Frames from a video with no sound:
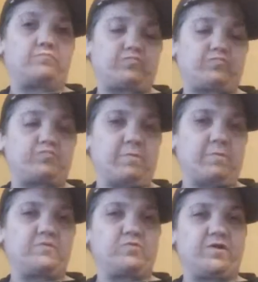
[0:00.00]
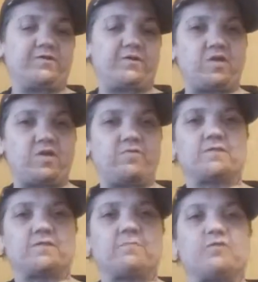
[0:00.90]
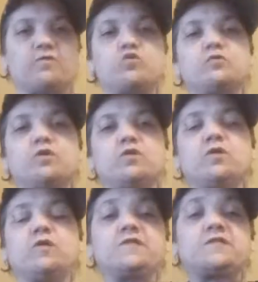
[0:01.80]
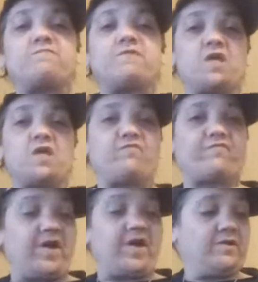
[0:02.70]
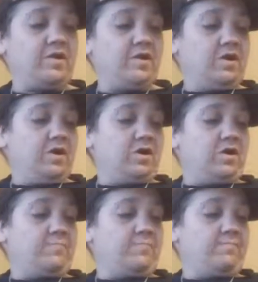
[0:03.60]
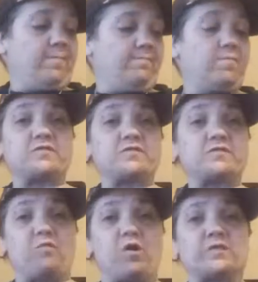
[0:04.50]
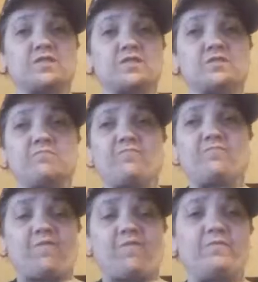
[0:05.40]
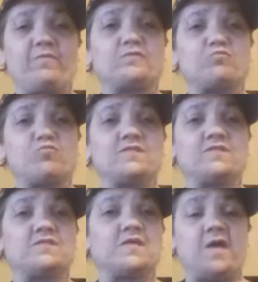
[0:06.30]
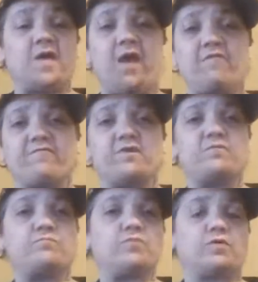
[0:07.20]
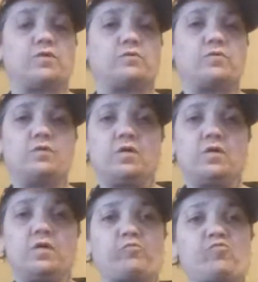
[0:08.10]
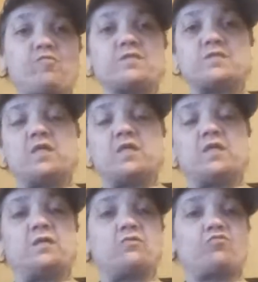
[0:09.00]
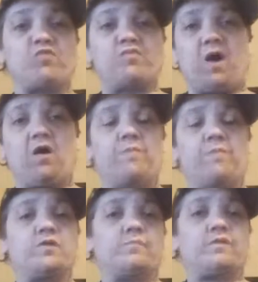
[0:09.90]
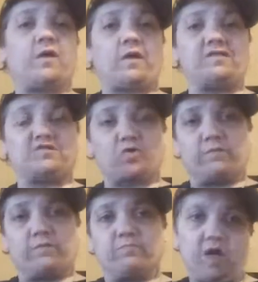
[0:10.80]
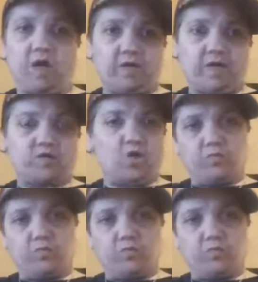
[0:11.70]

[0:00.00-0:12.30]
probably will end up keeping it because I'm a huge Stephen King fan. Um, most of the merch from his movies like Carrie, you know, um, Christine, Green Mile. I mean, I'm not going to list all of them. Y'all guys know